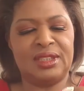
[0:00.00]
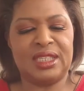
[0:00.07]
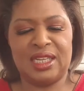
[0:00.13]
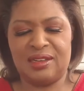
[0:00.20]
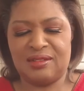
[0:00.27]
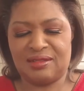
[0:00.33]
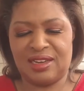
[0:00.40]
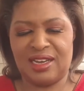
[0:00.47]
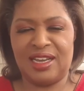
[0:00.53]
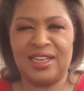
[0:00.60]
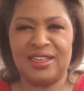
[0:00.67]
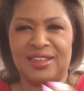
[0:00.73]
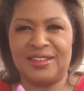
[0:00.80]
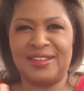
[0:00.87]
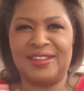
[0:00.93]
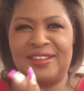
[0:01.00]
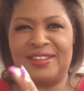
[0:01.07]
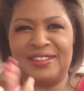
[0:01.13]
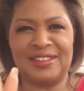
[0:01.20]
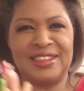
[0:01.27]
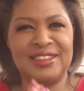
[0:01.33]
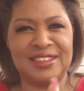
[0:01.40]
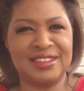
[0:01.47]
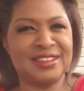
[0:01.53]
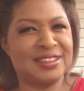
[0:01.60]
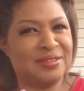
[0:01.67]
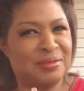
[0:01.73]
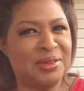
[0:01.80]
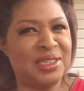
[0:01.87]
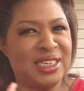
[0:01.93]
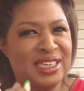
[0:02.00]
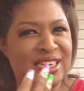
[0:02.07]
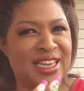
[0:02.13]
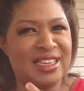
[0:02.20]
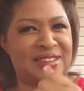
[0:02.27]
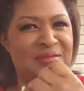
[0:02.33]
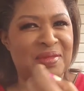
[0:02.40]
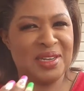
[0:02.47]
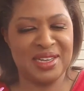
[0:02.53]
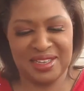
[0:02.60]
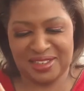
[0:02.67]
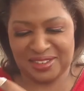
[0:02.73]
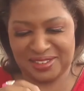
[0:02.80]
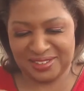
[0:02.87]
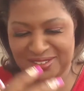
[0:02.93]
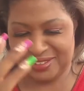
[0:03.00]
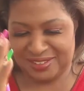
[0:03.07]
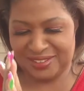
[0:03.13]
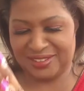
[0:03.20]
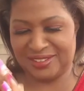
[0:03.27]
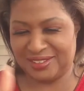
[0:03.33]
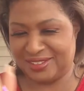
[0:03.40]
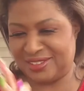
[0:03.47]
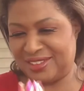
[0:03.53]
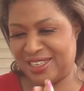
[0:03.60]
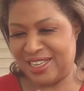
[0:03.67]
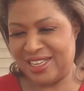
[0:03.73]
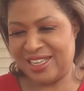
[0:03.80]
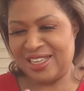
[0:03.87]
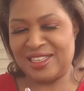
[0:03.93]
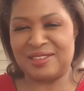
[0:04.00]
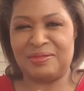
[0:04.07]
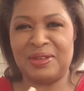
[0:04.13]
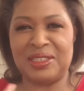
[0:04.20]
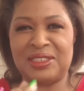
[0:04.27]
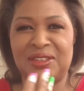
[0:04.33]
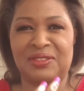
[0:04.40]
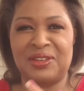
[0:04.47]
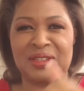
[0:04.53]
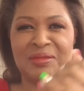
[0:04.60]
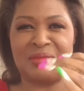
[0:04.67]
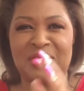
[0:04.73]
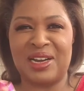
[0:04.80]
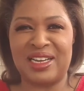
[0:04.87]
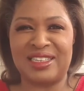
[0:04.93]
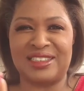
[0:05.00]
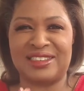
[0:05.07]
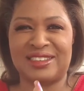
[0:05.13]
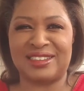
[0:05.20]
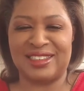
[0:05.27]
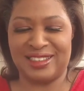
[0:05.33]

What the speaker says: Okay. This is a pretty nice box. Especially for the price.